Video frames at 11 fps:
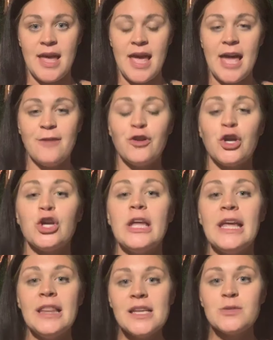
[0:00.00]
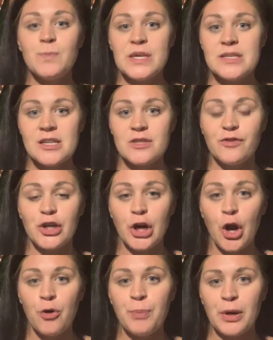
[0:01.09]
And if you're in this business for your
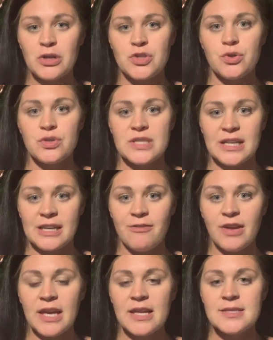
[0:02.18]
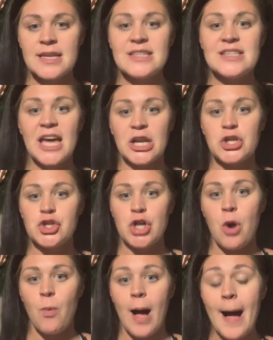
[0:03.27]
own personal significance, it's going to
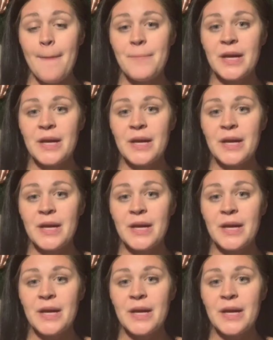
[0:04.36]
show up